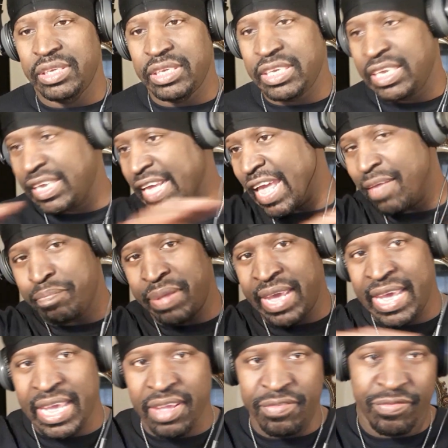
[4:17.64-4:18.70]
It got
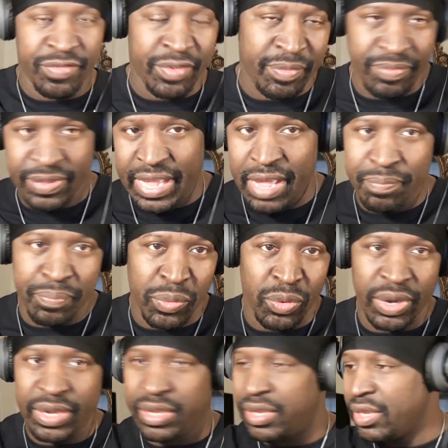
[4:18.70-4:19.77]
bad from that
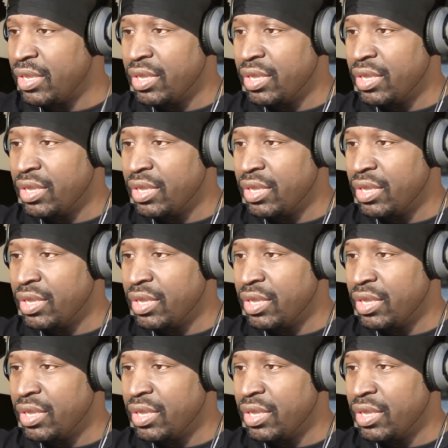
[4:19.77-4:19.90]
point.